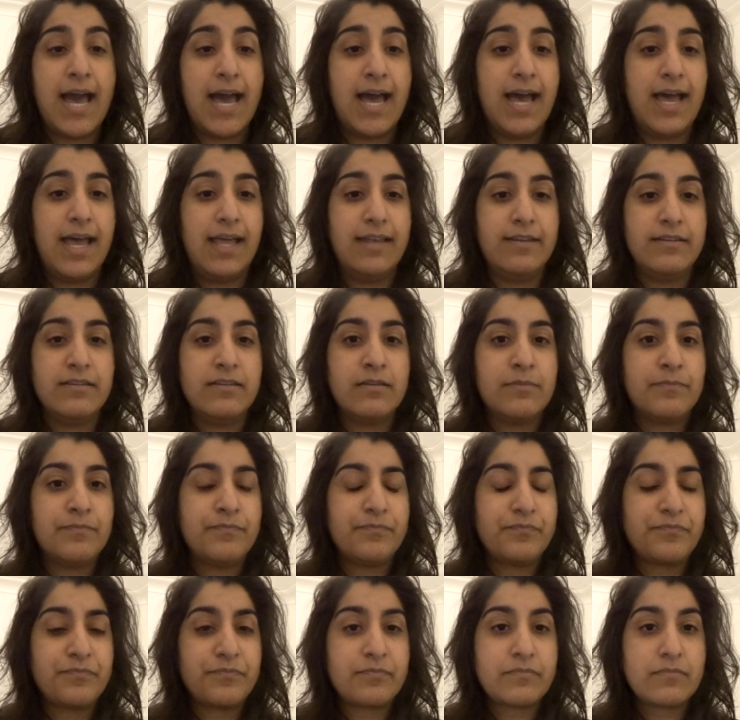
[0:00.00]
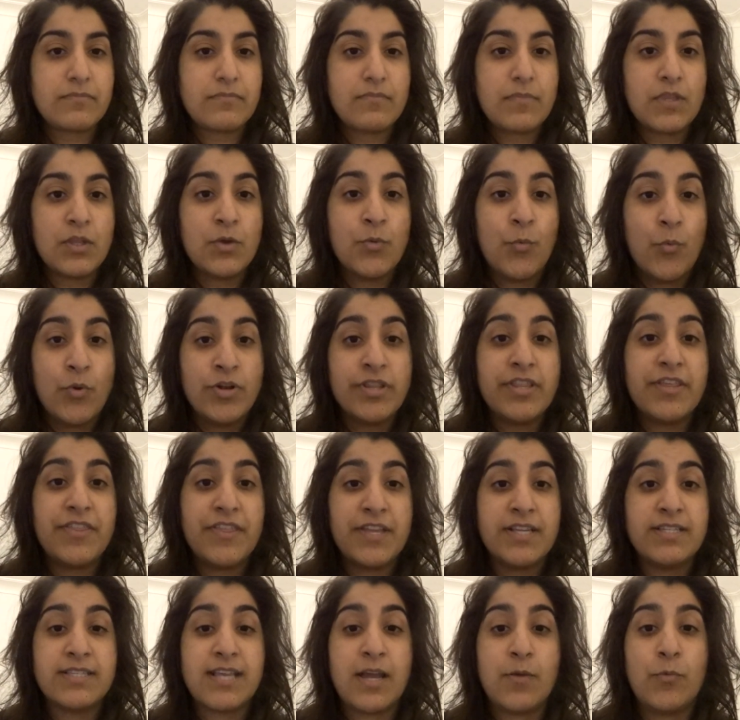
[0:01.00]
And one of the
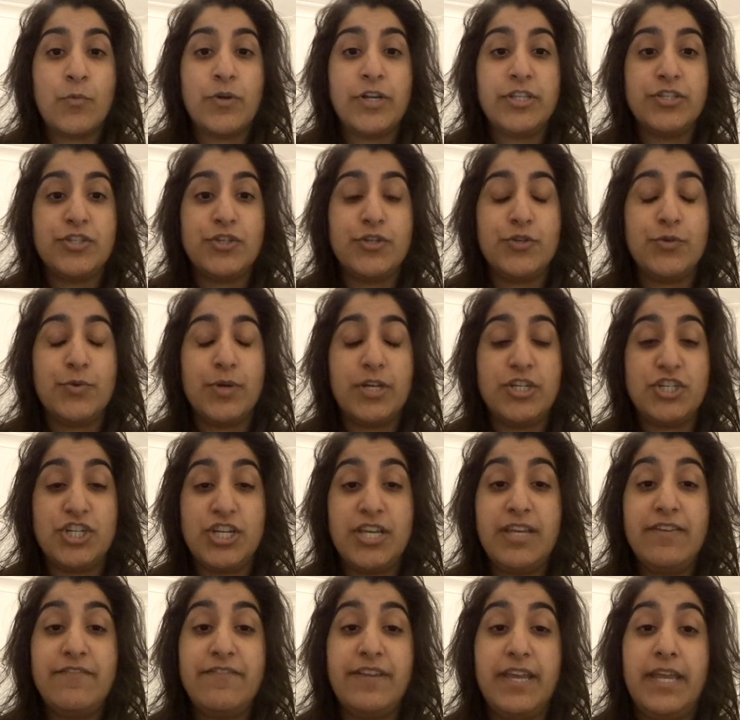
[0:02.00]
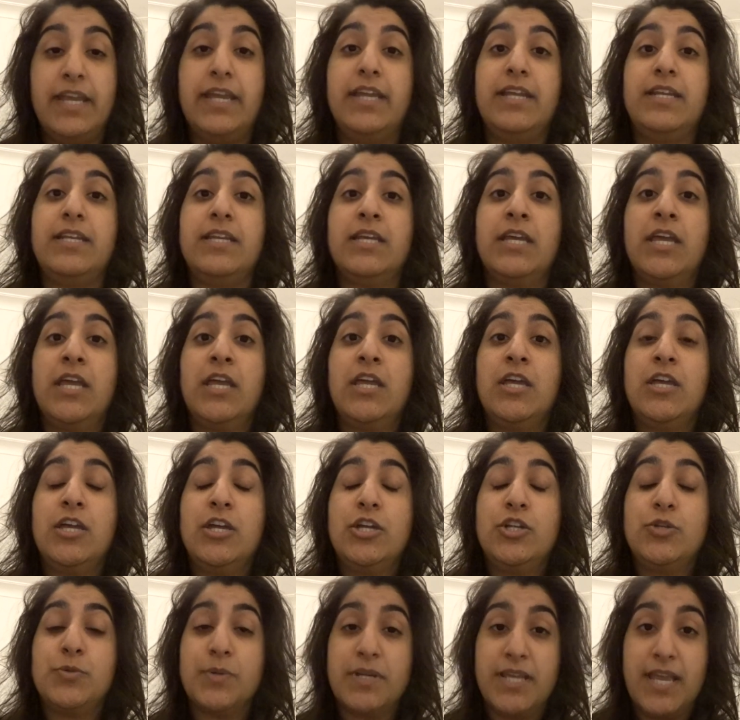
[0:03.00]
things that I wanted to achieve in
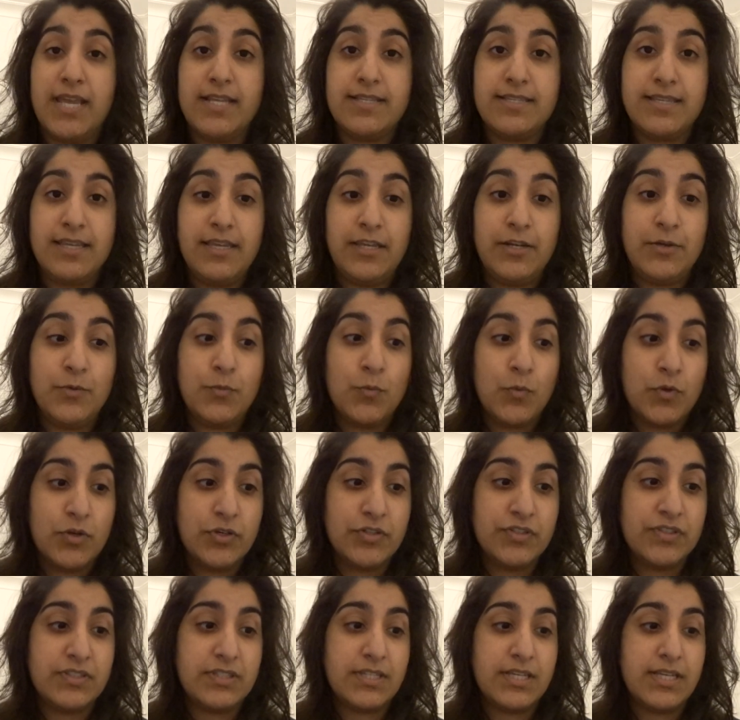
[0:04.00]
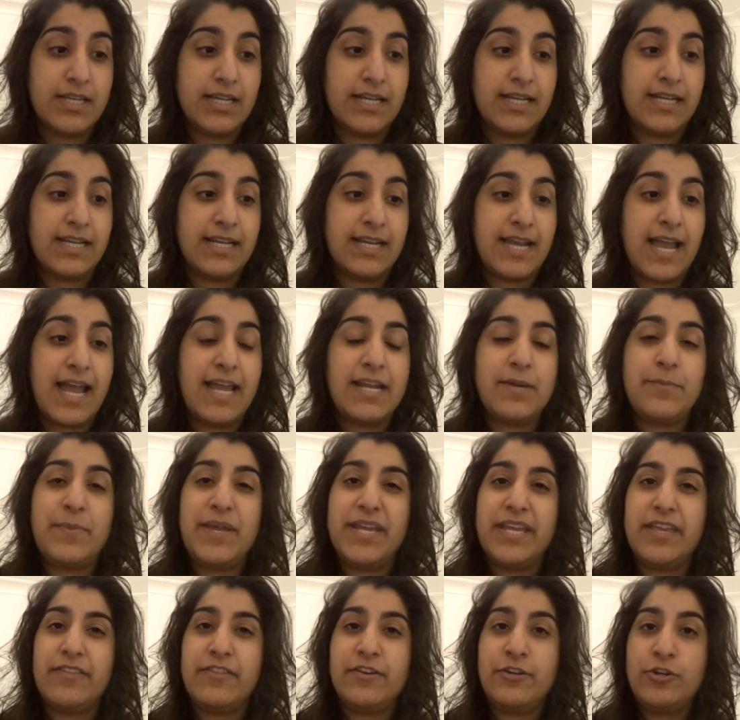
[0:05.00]
2018 was kind of
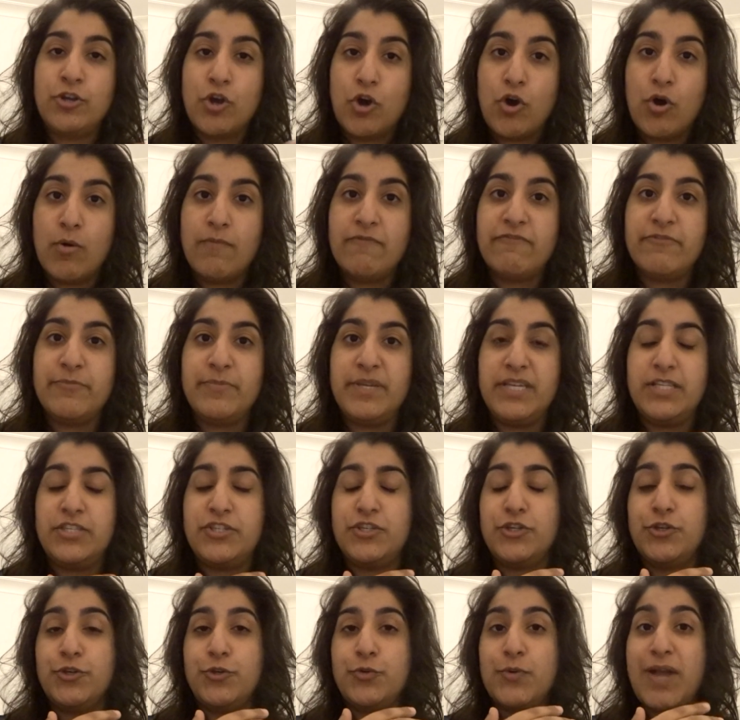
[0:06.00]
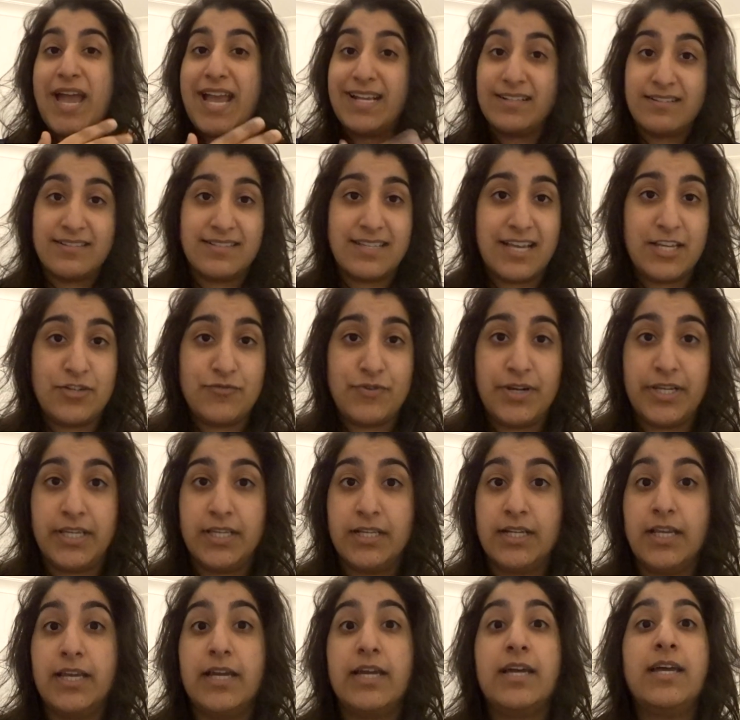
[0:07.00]
make it the norm for me to exercise
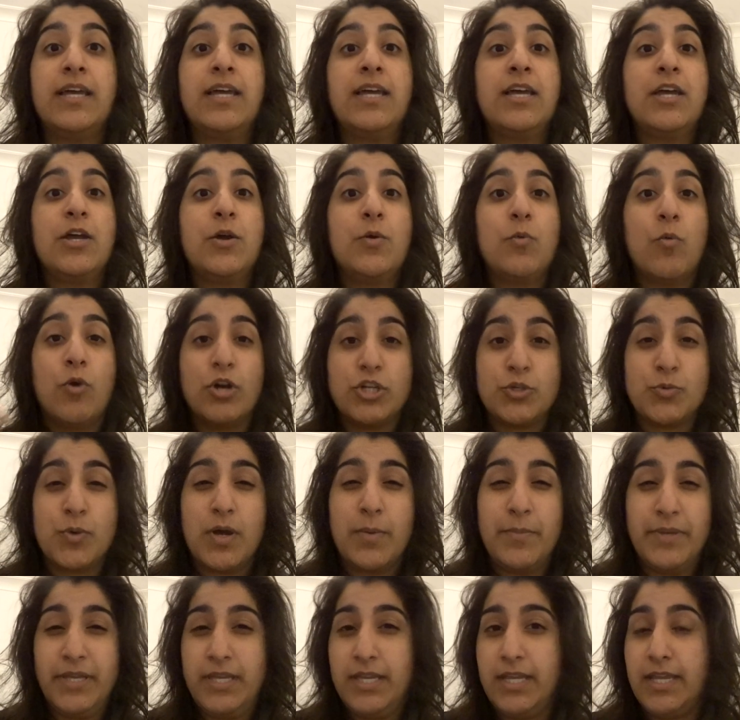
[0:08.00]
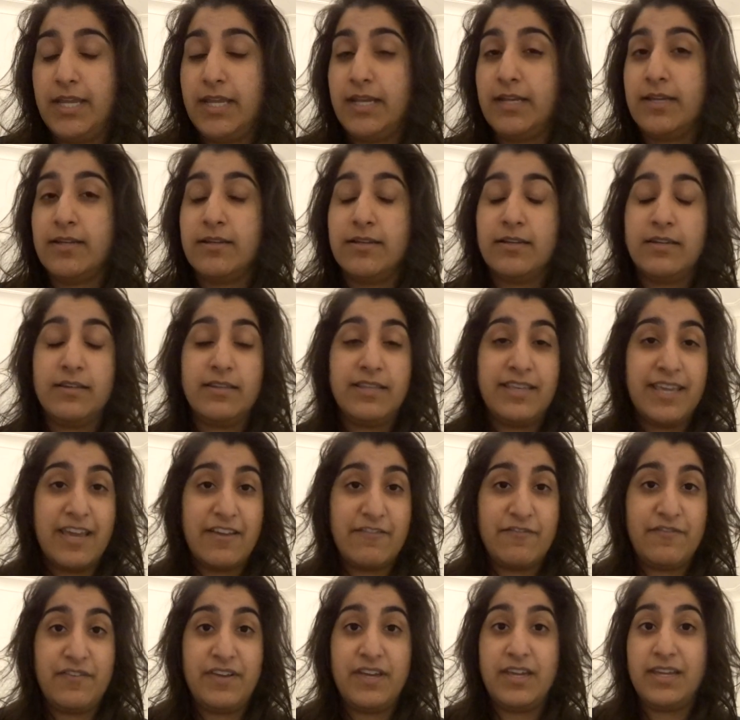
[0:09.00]
regular, watch what I'm eating,
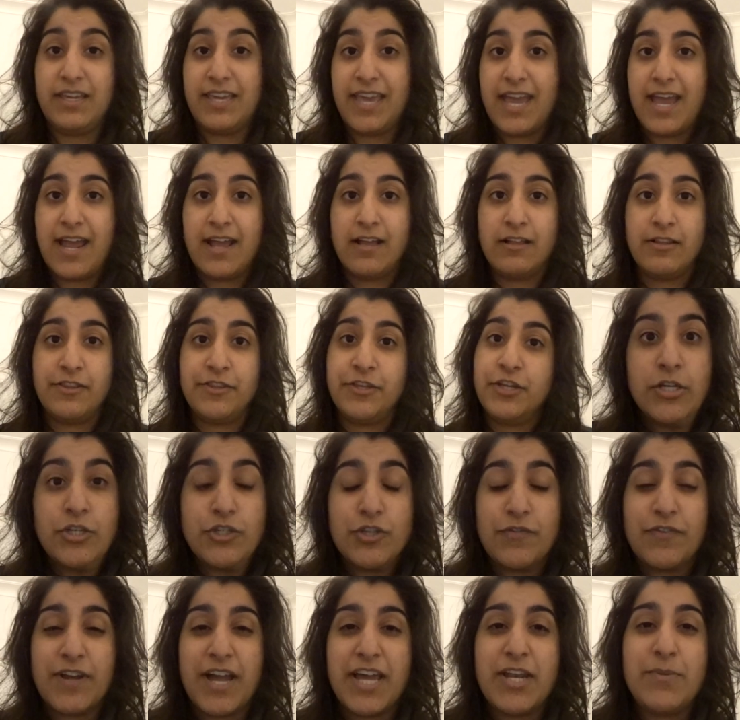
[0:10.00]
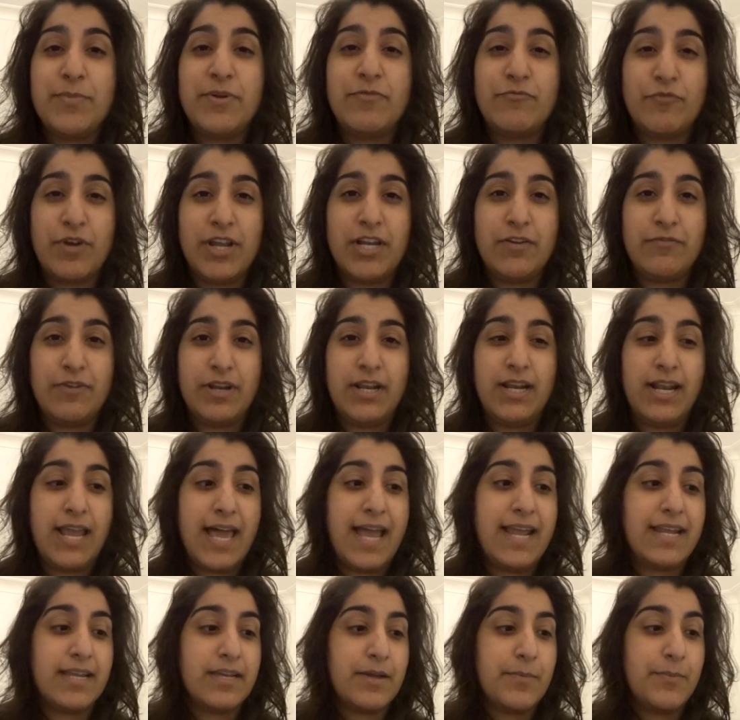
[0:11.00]
get fitter, get healthy. So I've kind of been really, really
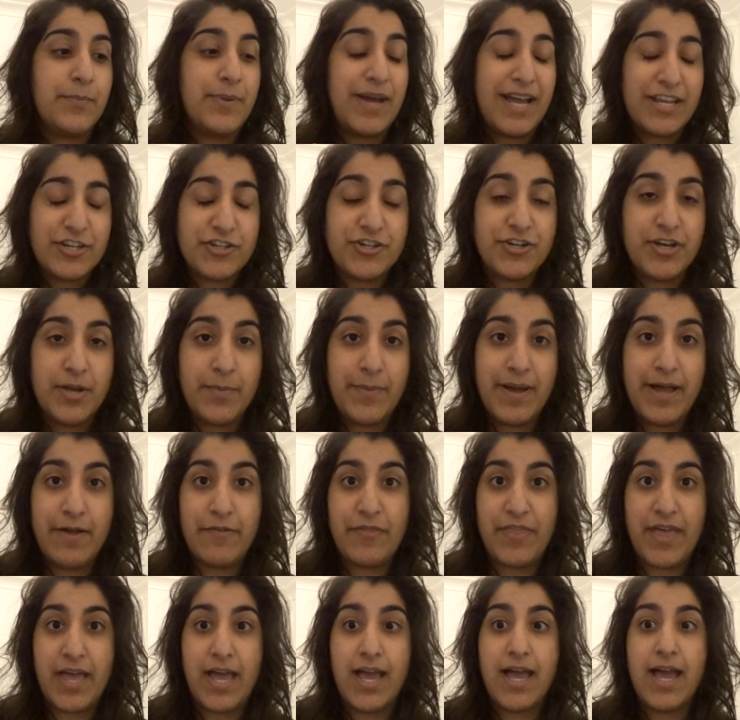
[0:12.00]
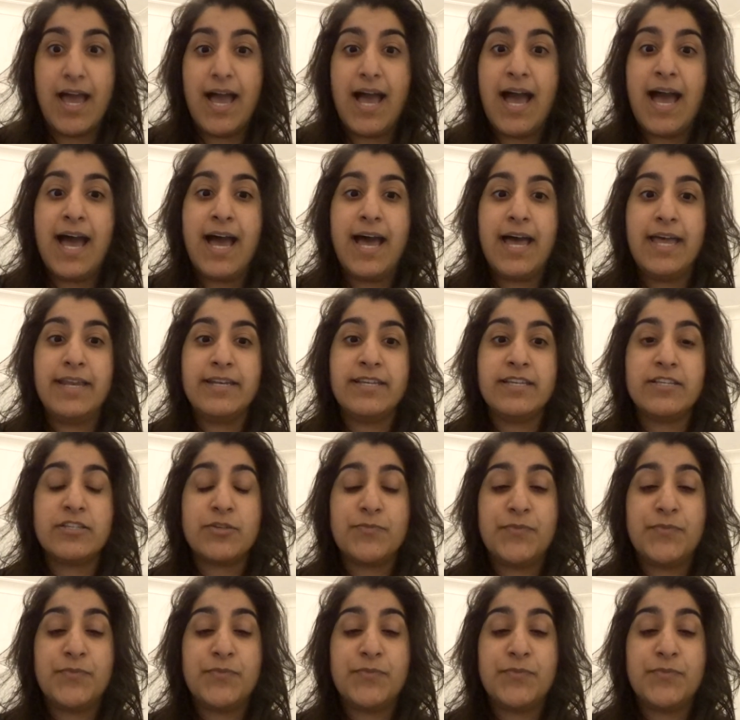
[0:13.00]
like passionate about that and it's